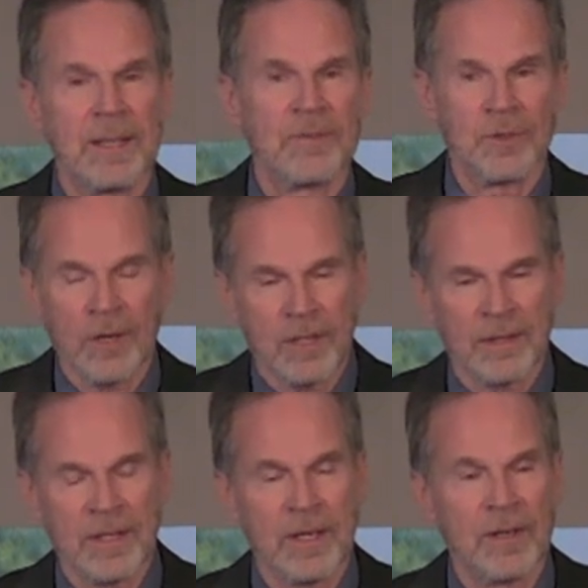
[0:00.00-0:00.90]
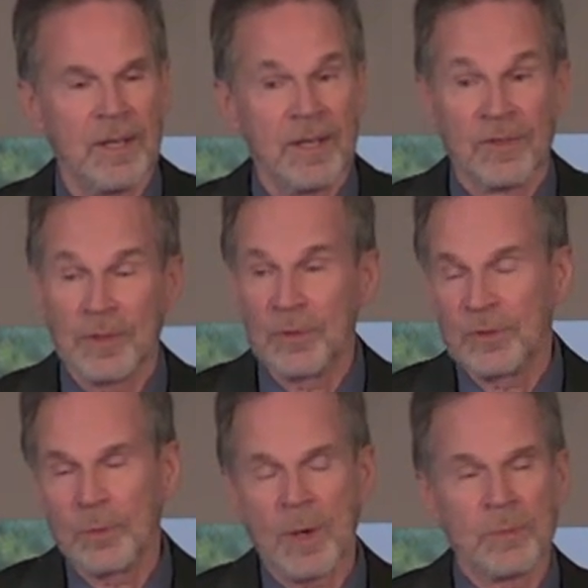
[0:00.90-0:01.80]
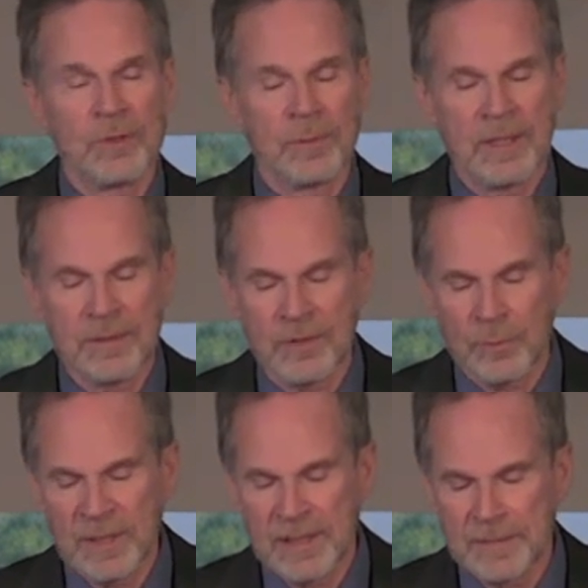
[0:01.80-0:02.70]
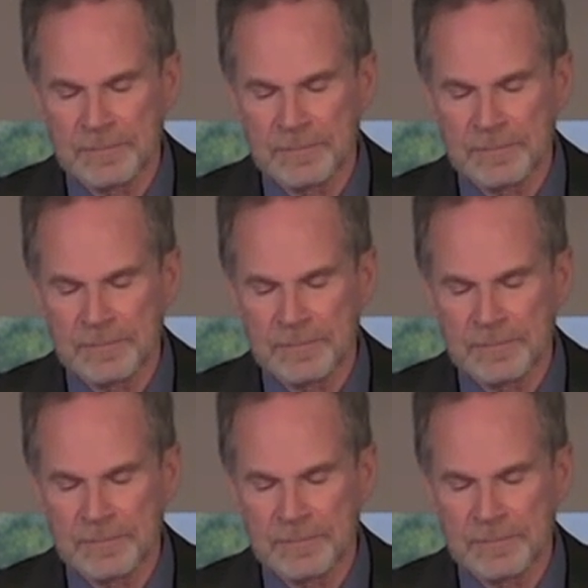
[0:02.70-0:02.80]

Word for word: a talk there, similar to what we're doing here this weekend.